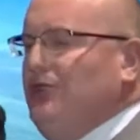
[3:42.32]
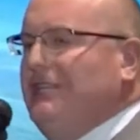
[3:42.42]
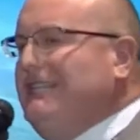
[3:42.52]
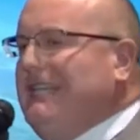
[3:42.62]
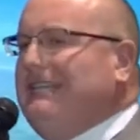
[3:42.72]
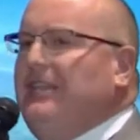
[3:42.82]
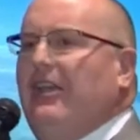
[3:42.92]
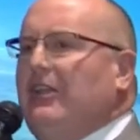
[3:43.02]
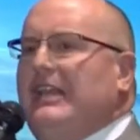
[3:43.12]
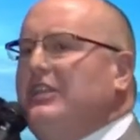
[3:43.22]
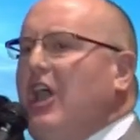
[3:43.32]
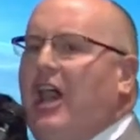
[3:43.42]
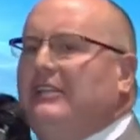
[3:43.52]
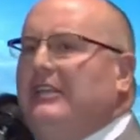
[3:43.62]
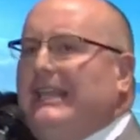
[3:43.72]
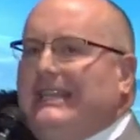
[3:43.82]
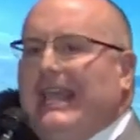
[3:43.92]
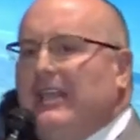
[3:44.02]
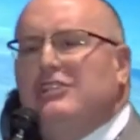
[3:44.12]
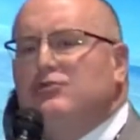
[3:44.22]
the detail and content
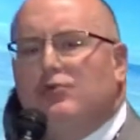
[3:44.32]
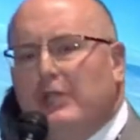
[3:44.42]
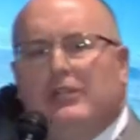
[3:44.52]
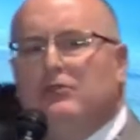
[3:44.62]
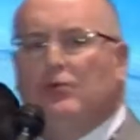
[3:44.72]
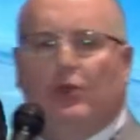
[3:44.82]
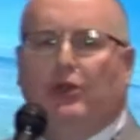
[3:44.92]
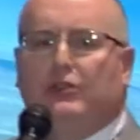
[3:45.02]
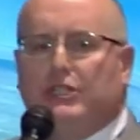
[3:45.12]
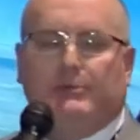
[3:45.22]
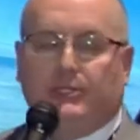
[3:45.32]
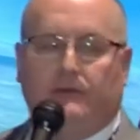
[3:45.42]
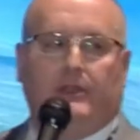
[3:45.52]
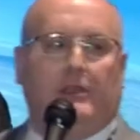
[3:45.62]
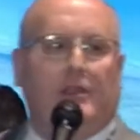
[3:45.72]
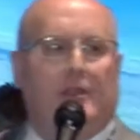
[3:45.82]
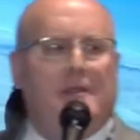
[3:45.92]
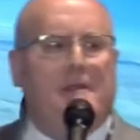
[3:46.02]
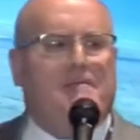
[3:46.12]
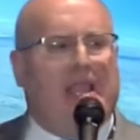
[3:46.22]
that is real world specific.
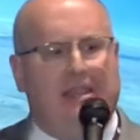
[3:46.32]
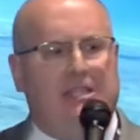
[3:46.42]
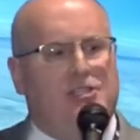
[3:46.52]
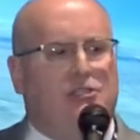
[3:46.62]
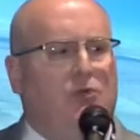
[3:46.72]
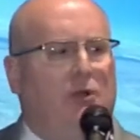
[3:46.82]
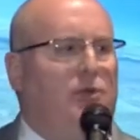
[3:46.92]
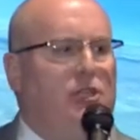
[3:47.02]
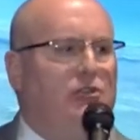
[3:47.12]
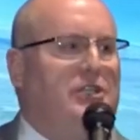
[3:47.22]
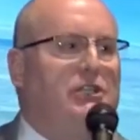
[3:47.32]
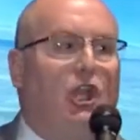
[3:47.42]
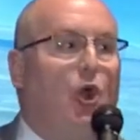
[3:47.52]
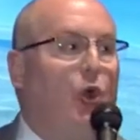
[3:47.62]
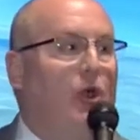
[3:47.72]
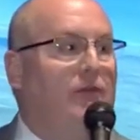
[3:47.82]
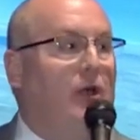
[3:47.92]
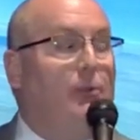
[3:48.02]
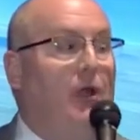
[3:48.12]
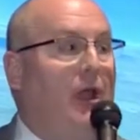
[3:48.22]
And this is what we use at the core of
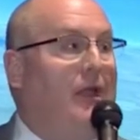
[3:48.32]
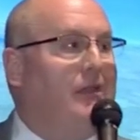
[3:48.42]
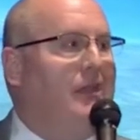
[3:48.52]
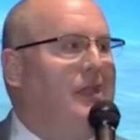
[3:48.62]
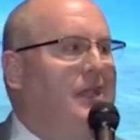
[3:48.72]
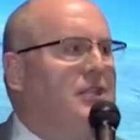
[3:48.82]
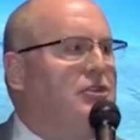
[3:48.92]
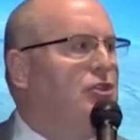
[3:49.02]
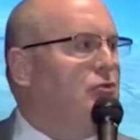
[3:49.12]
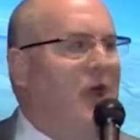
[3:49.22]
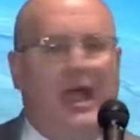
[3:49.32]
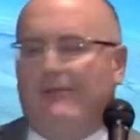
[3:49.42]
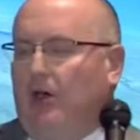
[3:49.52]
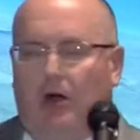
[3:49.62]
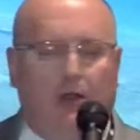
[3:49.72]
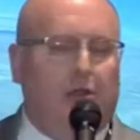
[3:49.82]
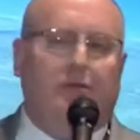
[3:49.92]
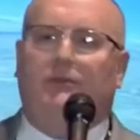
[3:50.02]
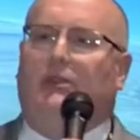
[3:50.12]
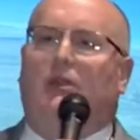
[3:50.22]
our product to drive all
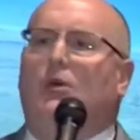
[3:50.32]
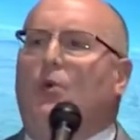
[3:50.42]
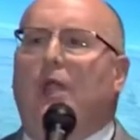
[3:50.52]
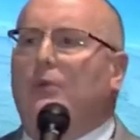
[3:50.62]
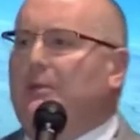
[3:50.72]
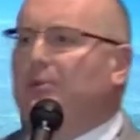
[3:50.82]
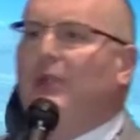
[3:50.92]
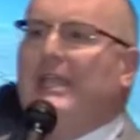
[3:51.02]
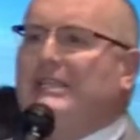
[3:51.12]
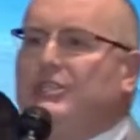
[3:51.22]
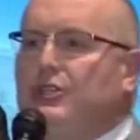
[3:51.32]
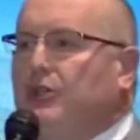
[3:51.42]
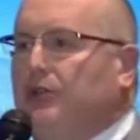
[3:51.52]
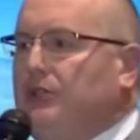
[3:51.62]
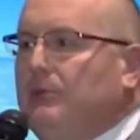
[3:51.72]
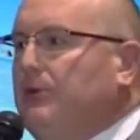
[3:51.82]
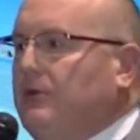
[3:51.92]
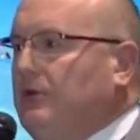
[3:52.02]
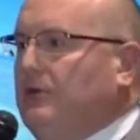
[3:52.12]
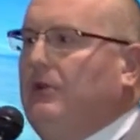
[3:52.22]
of the where we place
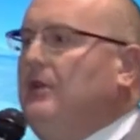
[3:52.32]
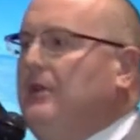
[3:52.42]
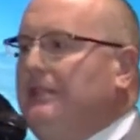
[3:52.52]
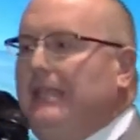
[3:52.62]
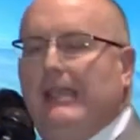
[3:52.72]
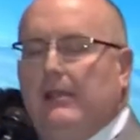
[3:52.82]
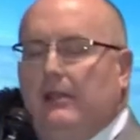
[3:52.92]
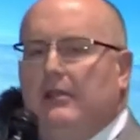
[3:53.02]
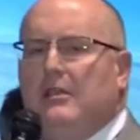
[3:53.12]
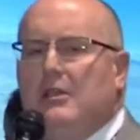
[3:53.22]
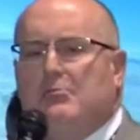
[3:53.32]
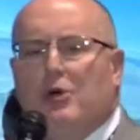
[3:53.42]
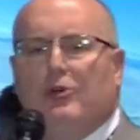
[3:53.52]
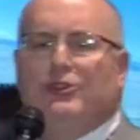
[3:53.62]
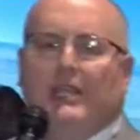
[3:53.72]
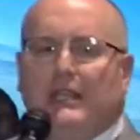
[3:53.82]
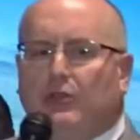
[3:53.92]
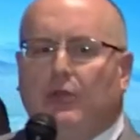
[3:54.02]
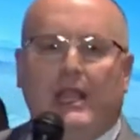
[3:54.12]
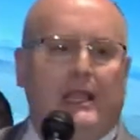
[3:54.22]
geotypical data, both the
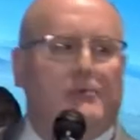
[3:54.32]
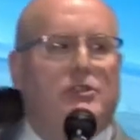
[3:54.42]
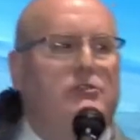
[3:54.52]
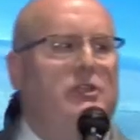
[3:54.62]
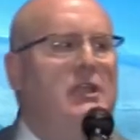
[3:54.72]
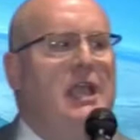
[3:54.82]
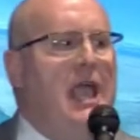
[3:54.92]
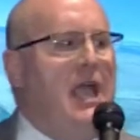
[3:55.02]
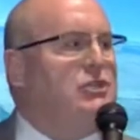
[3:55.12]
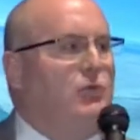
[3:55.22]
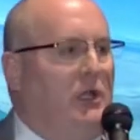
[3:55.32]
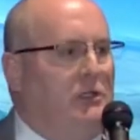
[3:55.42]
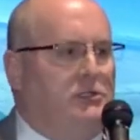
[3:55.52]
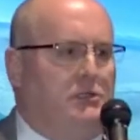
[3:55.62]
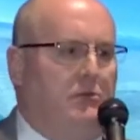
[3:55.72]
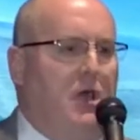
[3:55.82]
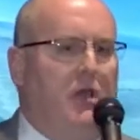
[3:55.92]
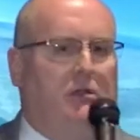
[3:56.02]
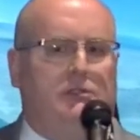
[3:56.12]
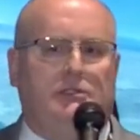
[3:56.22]
terrain imagery as well as the
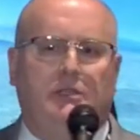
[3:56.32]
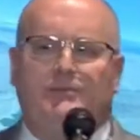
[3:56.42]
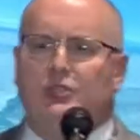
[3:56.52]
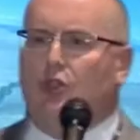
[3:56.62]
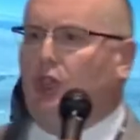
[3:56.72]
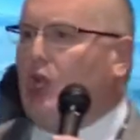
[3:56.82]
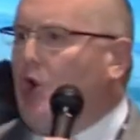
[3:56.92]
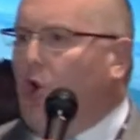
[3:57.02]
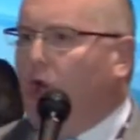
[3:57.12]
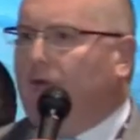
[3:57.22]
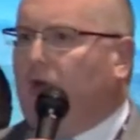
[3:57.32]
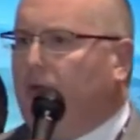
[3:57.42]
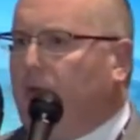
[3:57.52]
models. So the core of our